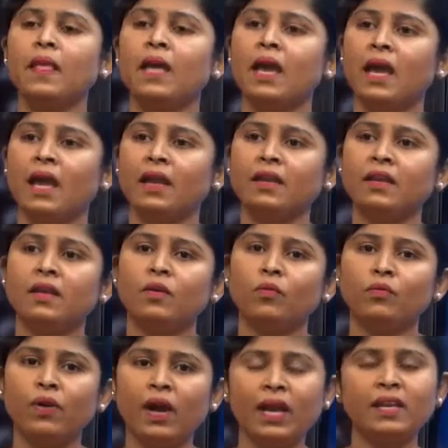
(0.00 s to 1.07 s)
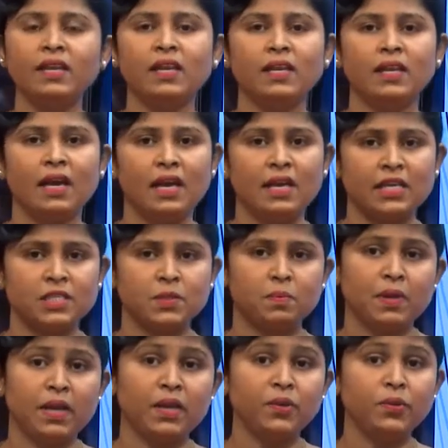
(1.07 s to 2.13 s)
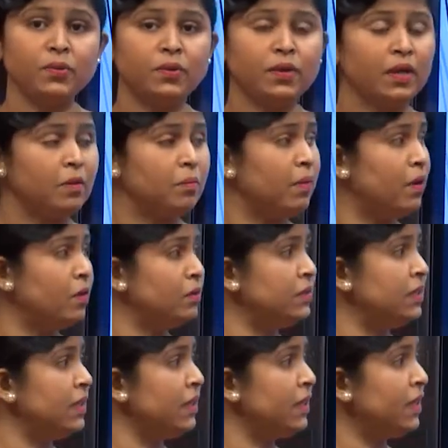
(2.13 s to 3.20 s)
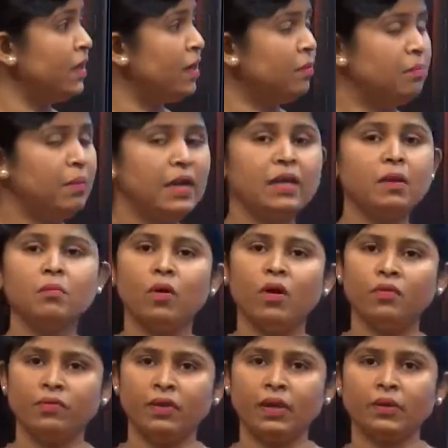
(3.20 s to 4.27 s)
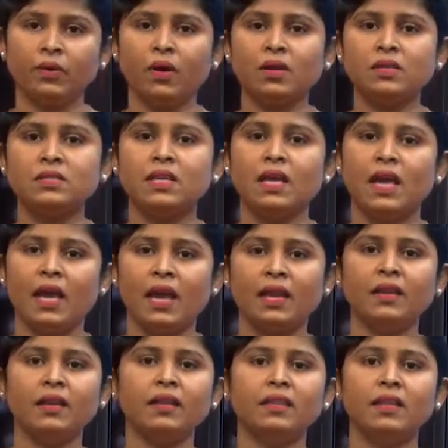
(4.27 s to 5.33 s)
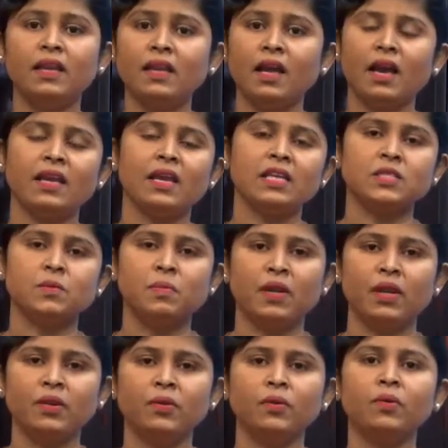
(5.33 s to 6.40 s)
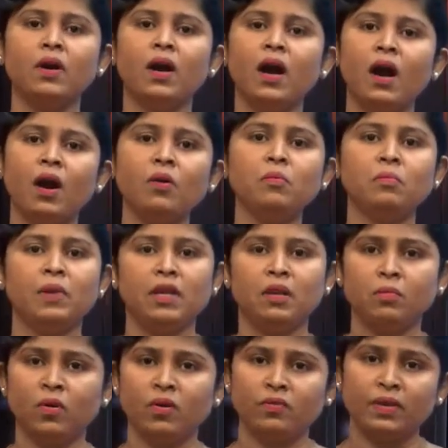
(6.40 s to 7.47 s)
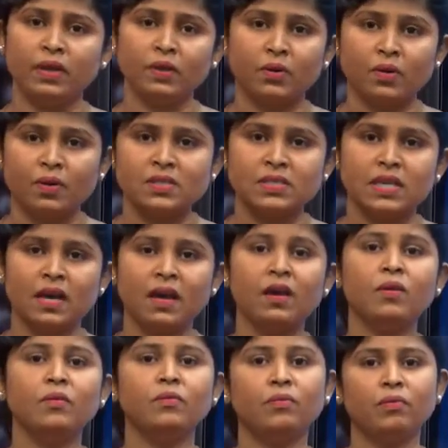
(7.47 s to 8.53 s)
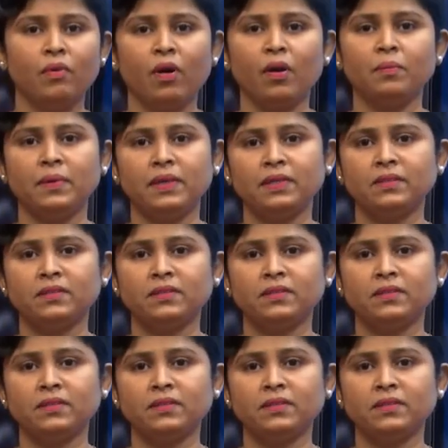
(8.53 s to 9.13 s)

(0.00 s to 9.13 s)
and finally I explained you about the metamorphic rocks, and then I explained you how metamorphic rocks are formed,